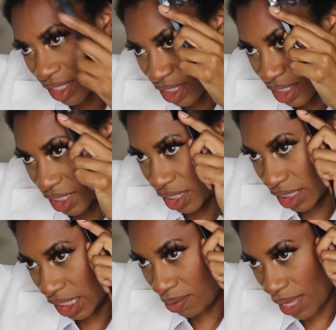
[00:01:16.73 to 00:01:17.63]
You're
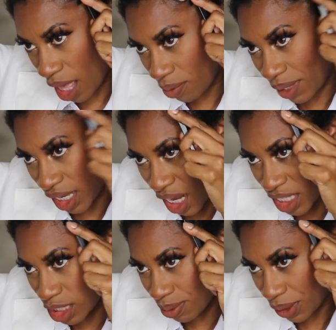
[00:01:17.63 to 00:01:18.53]
literally be helping an
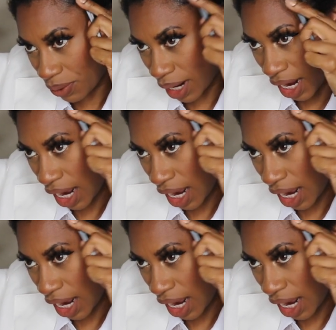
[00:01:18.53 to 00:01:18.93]
entrepreneur.